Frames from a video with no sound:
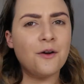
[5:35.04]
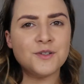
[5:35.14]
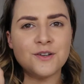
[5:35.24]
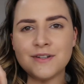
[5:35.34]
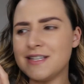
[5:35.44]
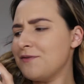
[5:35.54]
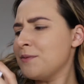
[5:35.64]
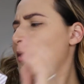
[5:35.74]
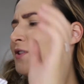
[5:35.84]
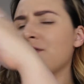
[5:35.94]
I also
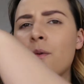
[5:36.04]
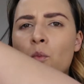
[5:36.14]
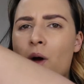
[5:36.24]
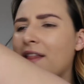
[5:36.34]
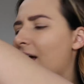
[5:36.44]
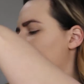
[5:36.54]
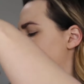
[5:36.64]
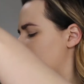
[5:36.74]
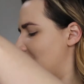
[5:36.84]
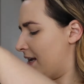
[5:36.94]
received a box from Wella.
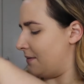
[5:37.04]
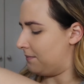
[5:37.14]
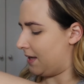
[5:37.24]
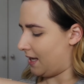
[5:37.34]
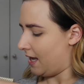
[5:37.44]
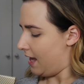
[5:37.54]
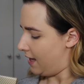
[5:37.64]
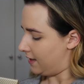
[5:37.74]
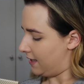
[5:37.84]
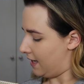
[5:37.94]
They sent me
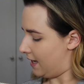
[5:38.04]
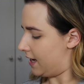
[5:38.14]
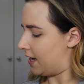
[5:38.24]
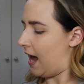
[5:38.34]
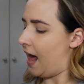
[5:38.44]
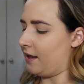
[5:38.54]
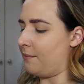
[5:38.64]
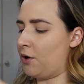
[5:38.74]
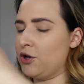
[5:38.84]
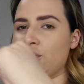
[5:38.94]
the
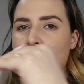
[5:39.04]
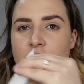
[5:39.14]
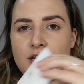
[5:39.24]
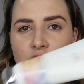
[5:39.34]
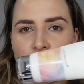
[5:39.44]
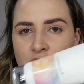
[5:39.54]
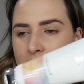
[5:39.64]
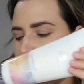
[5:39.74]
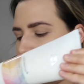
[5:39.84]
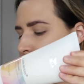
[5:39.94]
Color Motion
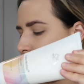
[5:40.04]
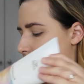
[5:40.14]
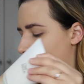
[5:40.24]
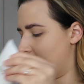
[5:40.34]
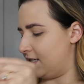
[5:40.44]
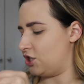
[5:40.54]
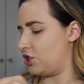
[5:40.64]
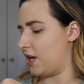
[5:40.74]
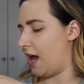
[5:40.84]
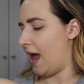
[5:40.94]
shampoo,
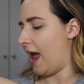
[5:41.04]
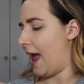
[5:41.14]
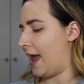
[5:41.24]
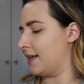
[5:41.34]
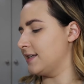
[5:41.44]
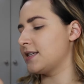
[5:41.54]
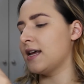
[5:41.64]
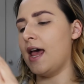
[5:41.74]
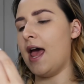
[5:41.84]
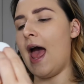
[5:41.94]
conditioner, and
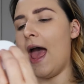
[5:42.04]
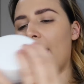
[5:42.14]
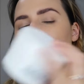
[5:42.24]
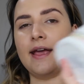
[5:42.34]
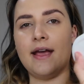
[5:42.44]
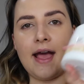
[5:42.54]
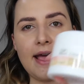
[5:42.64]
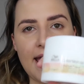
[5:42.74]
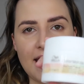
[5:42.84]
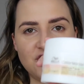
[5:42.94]
a
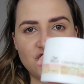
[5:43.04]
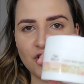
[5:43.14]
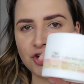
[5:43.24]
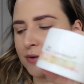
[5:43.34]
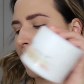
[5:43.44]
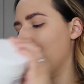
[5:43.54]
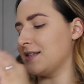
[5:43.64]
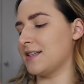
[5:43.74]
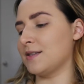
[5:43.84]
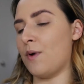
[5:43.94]
hair structure
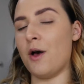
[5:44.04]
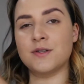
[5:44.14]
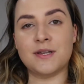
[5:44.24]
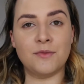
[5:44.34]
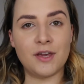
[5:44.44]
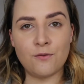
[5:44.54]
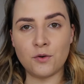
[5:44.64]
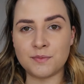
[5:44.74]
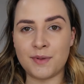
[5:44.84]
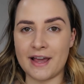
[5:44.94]
mask as well. So I'm looking
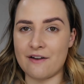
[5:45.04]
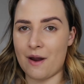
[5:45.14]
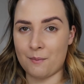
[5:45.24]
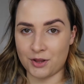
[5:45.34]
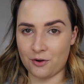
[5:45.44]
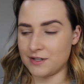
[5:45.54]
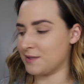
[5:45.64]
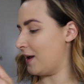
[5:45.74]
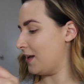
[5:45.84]
forward to playing around with those